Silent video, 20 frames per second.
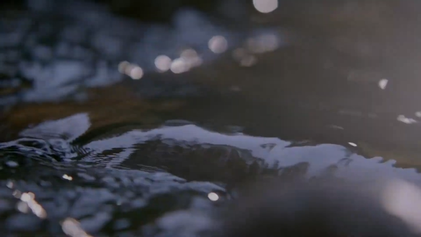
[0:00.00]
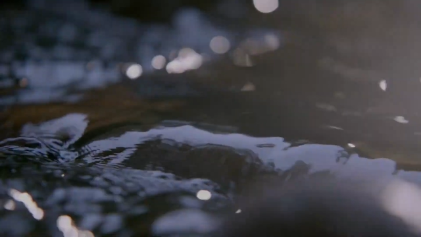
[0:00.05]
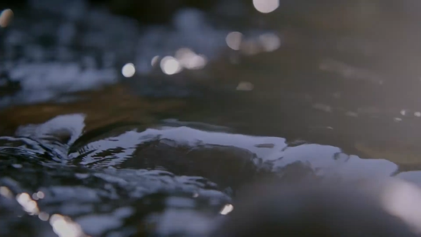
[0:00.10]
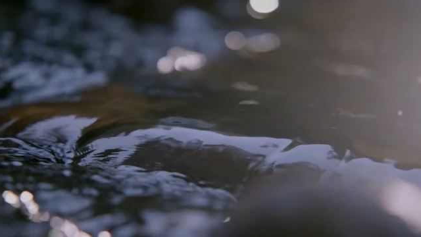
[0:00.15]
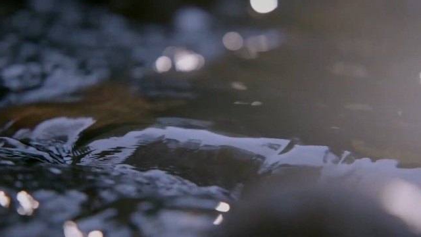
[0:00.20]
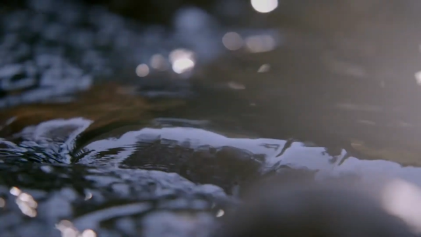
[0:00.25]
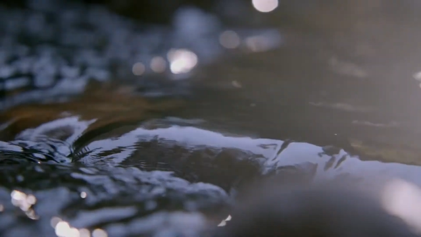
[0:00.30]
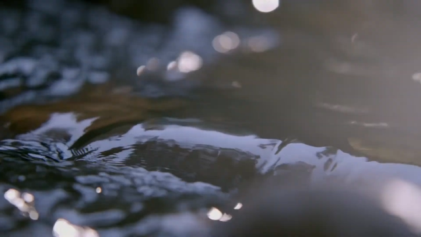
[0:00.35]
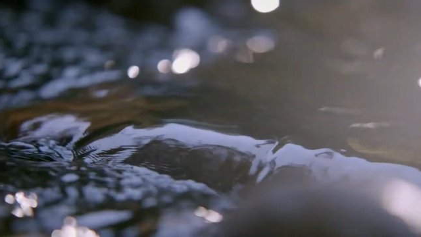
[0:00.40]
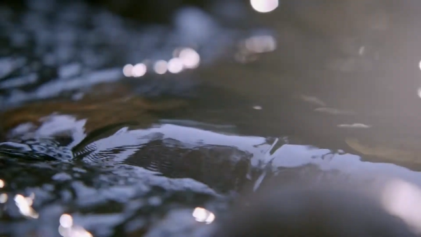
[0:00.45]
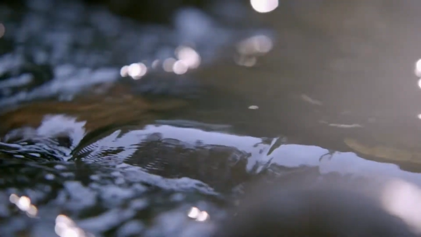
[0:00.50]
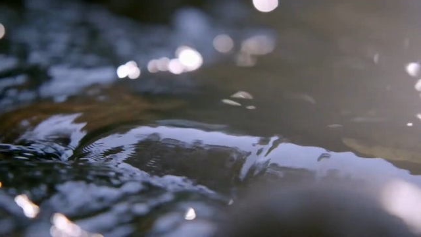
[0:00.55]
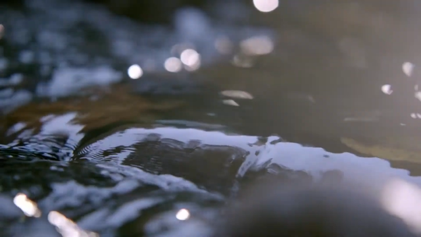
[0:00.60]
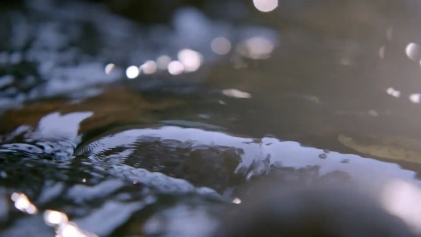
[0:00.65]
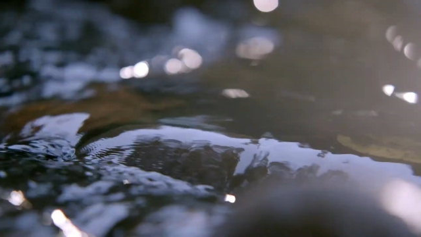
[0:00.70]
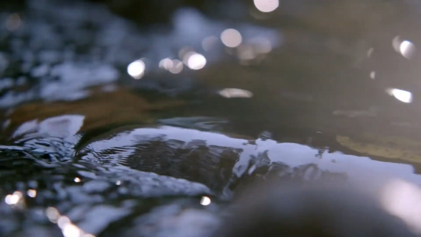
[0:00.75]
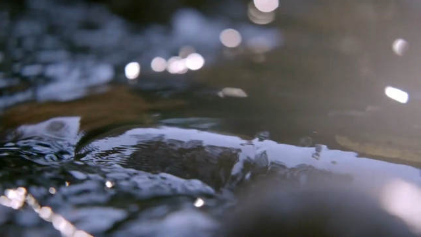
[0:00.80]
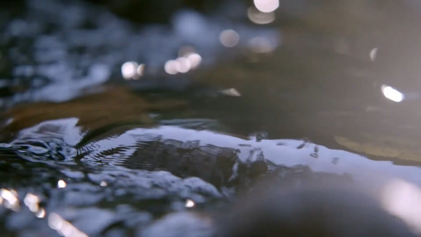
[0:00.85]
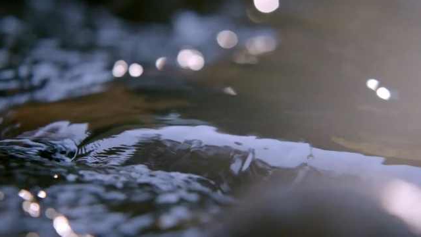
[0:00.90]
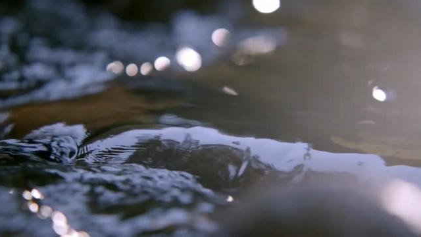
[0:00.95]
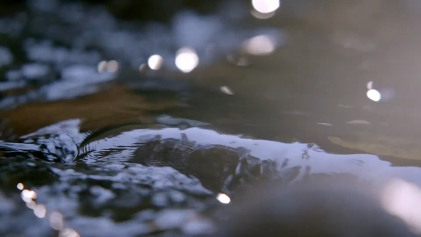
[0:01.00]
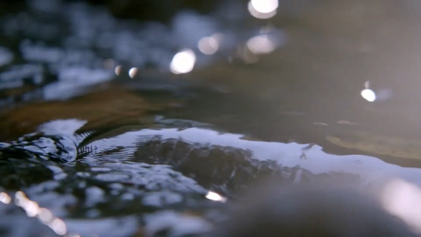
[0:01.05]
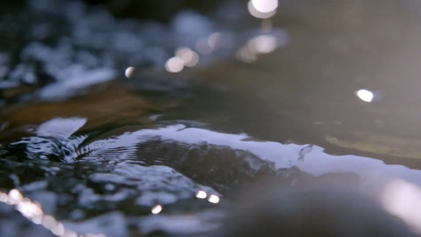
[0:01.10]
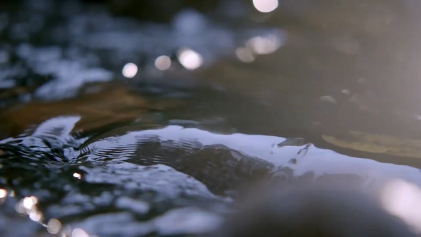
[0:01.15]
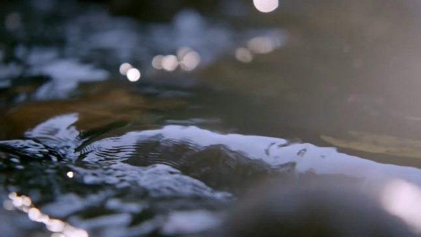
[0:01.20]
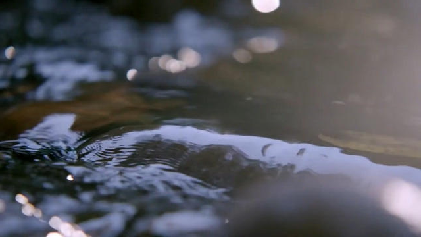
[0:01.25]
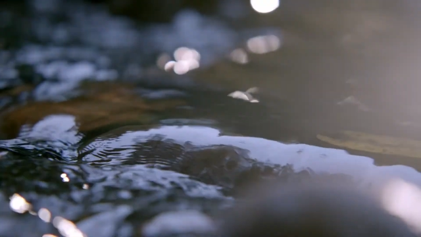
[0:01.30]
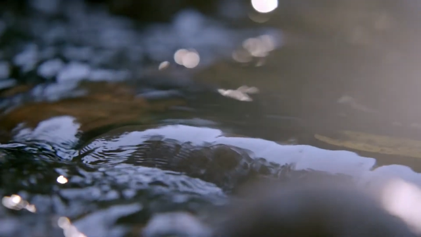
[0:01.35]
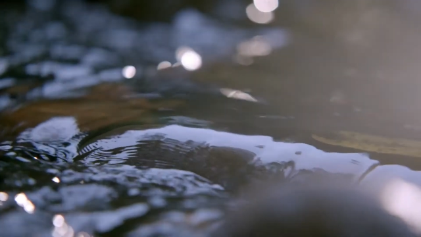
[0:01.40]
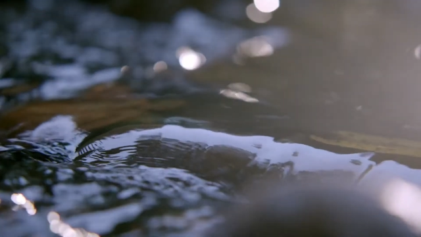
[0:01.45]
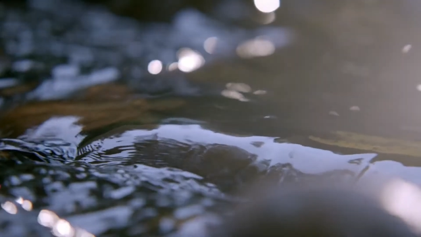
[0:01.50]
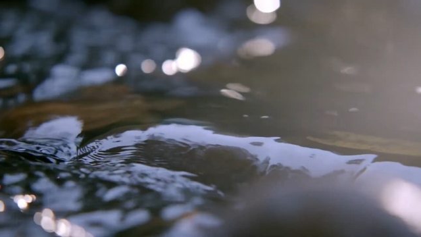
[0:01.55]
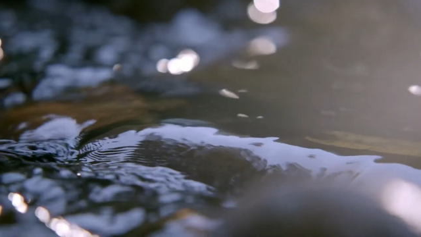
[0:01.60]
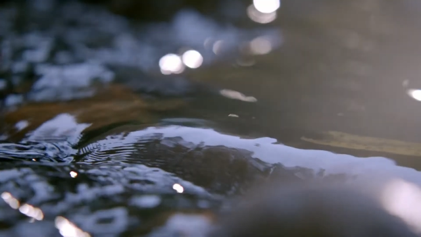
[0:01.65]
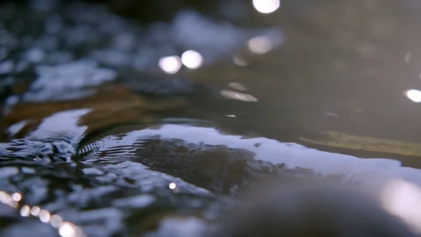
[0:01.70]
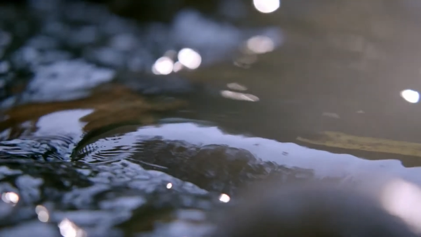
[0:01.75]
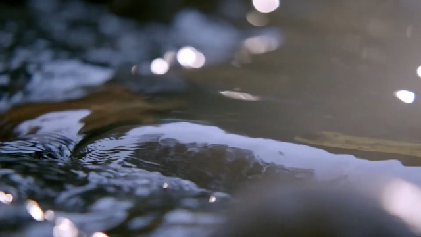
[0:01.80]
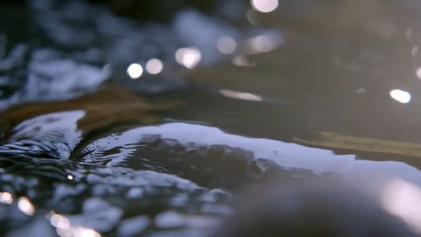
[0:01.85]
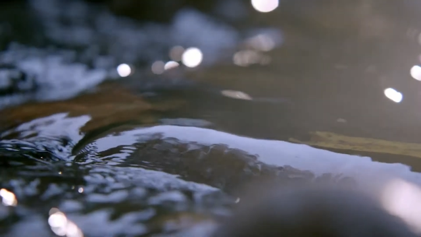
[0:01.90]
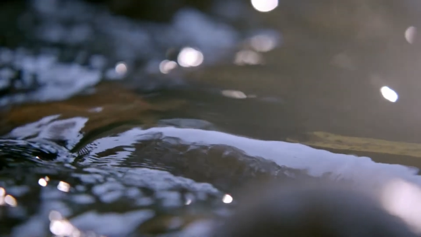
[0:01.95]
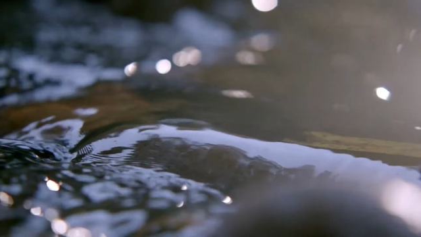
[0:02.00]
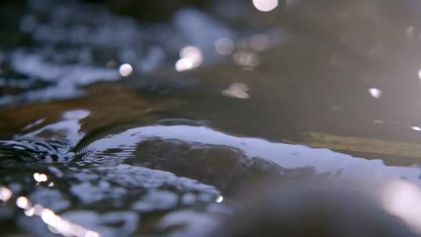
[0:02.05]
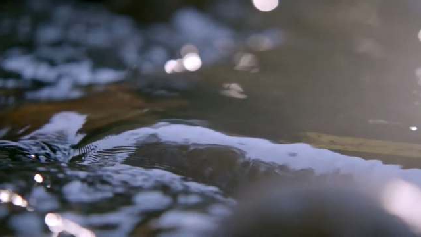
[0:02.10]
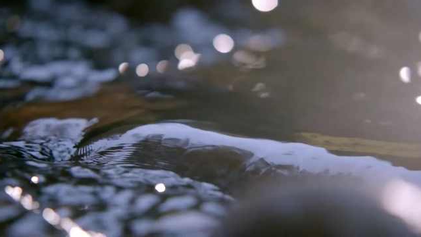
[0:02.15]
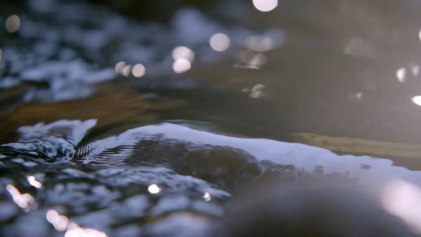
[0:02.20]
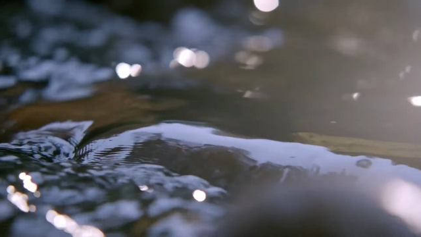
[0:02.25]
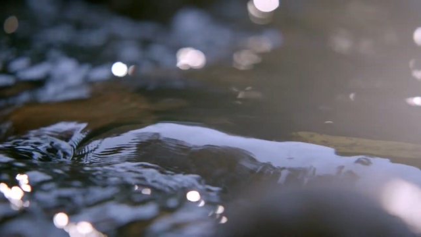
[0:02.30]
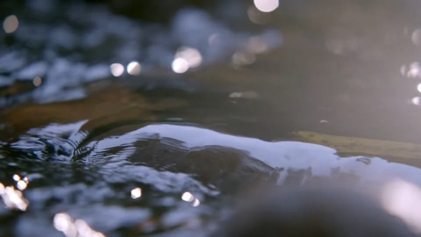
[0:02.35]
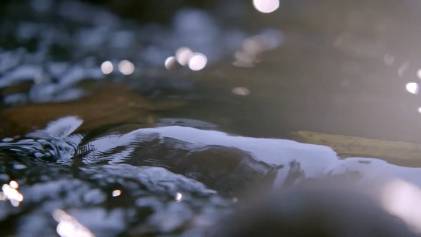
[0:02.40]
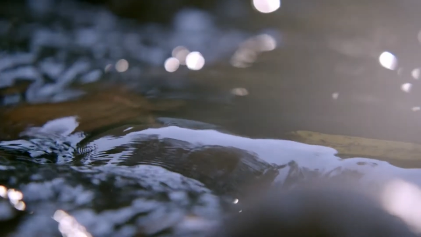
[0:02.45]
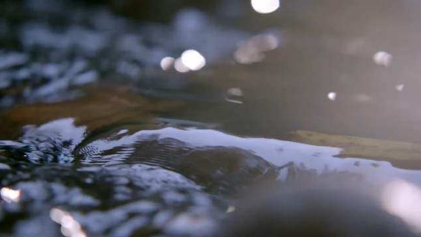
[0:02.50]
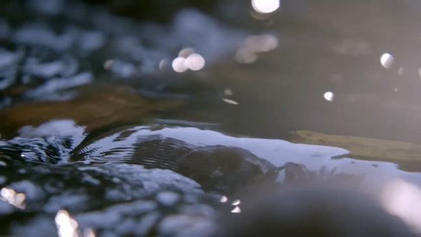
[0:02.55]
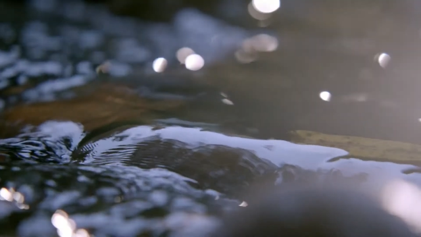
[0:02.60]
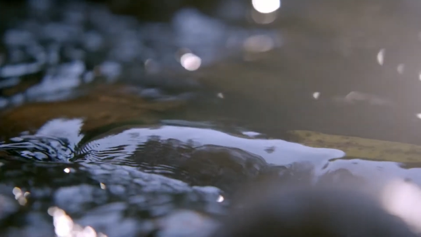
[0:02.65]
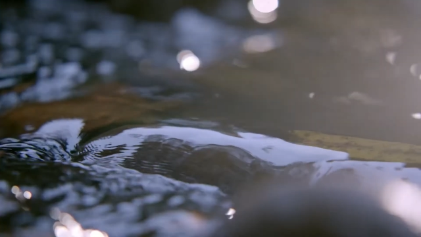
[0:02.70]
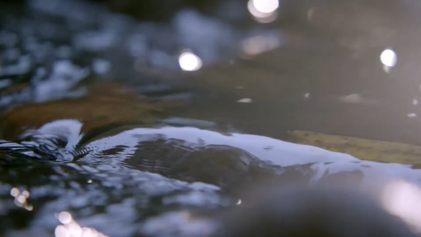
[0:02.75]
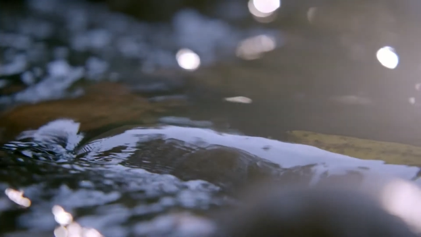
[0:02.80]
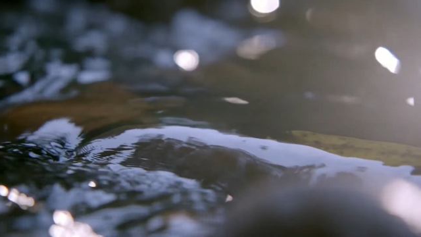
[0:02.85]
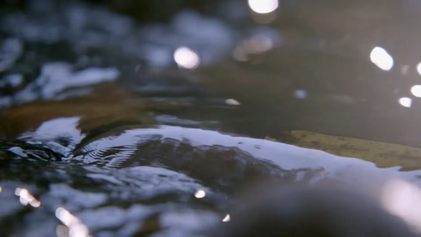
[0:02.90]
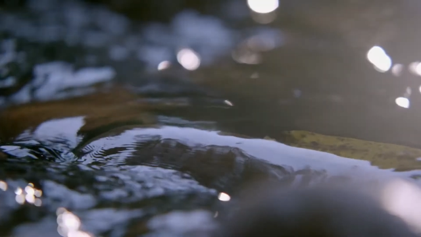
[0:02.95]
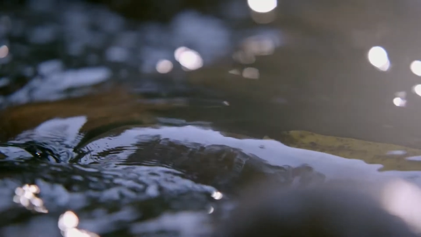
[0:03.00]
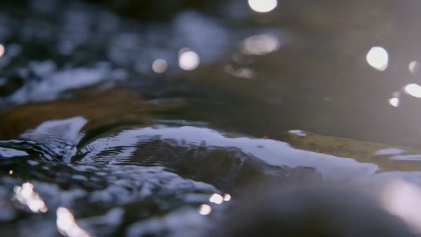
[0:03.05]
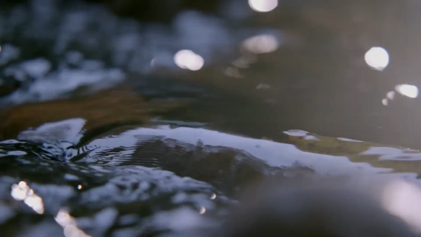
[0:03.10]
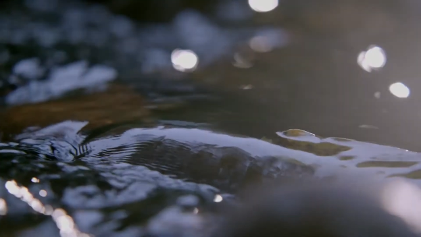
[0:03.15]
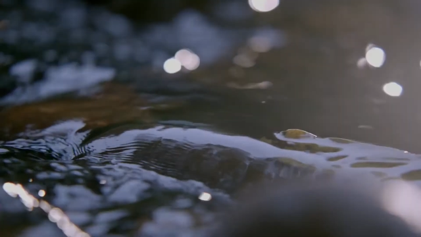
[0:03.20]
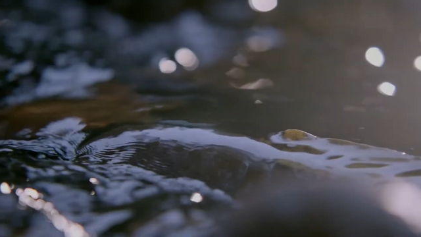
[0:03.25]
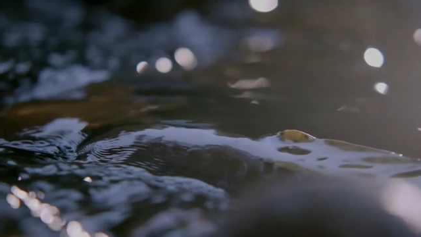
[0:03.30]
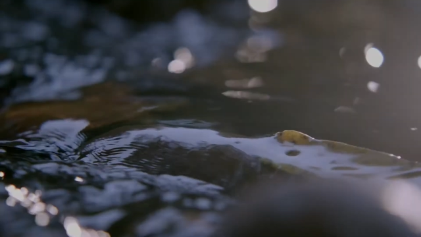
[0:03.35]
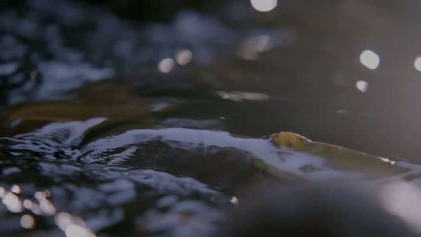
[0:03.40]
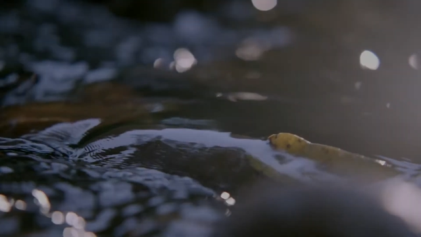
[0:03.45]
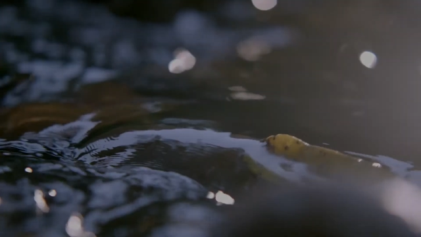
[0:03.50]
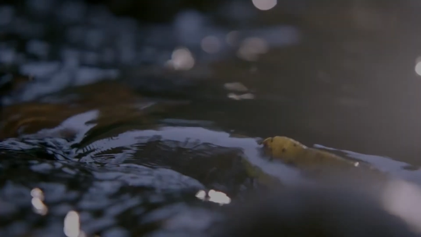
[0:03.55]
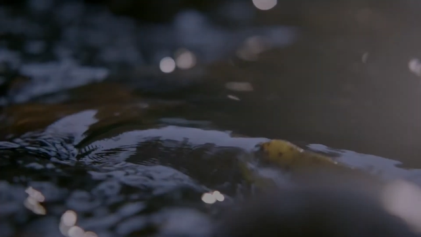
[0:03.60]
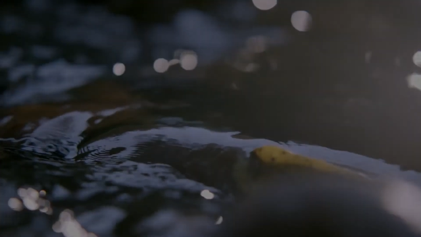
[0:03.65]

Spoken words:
No face is visible, so there are no lips to read.